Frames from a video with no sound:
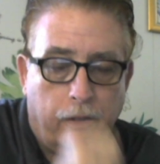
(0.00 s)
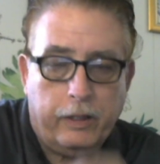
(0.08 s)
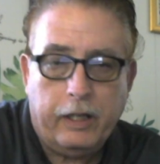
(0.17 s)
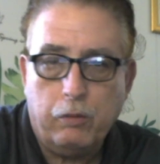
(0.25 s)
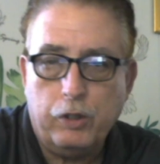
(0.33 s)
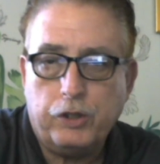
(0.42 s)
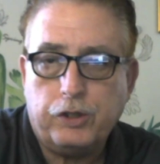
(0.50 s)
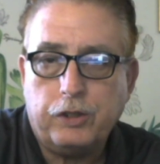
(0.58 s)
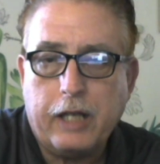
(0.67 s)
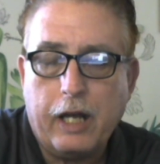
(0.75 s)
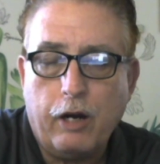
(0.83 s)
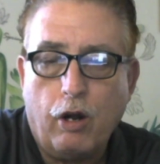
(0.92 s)
It was
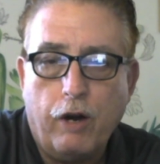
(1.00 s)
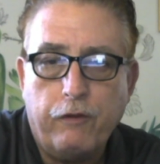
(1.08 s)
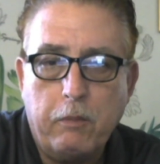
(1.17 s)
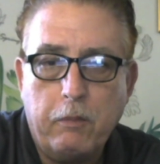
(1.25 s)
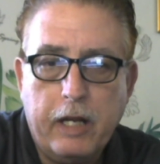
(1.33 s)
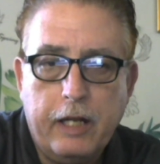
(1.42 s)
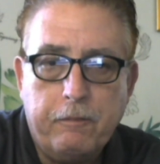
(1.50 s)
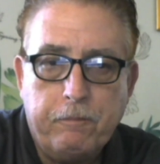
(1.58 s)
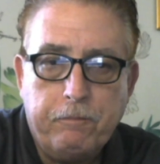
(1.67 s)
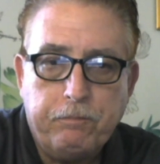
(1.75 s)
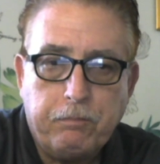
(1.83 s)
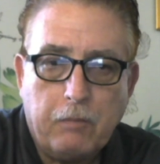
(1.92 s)
kind of hard for me,
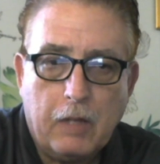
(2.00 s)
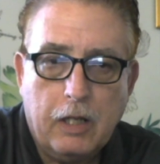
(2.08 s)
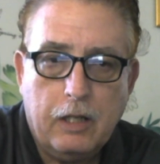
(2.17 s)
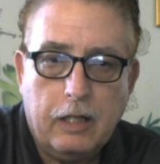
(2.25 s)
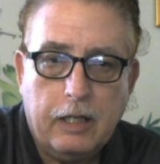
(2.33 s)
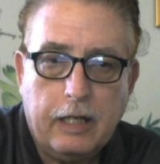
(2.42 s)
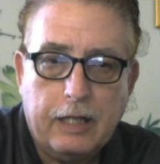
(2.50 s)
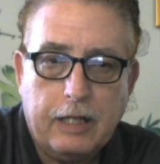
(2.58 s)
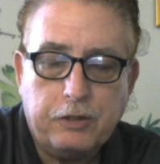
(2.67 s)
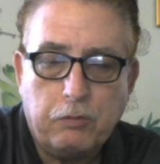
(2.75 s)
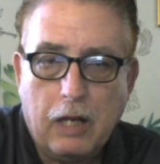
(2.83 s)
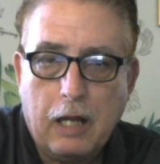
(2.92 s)
and I
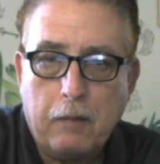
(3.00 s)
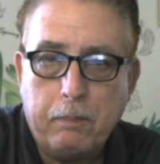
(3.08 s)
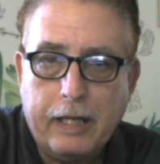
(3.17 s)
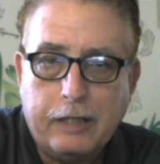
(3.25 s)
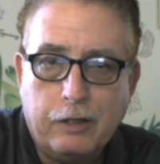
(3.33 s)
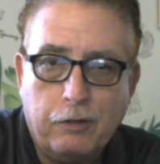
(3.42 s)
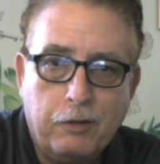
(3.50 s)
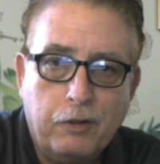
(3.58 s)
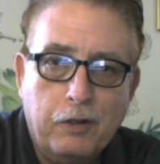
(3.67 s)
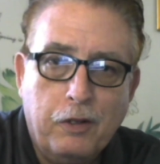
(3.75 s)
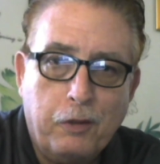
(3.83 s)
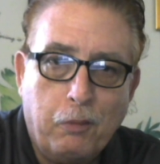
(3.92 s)
said, well, I'll pick the
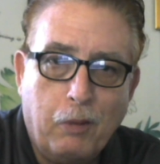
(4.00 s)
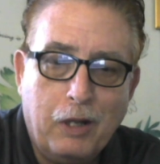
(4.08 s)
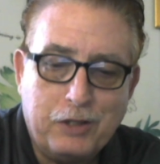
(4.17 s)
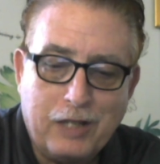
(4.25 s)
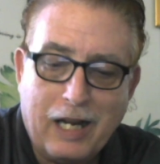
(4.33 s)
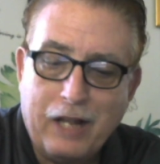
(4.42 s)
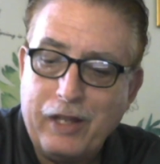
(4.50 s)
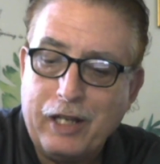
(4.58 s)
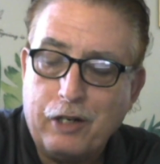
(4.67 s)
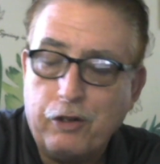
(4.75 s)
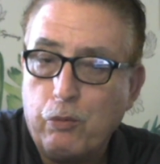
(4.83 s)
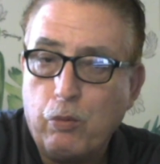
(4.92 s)
ones that I
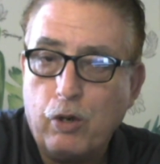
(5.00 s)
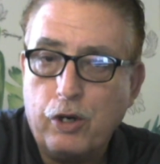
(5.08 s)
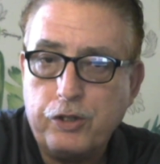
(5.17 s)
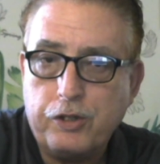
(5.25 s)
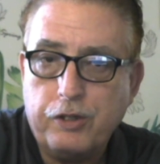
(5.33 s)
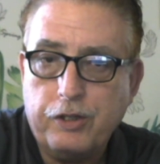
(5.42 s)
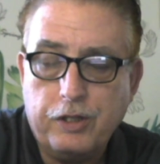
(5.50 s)
think are the worst.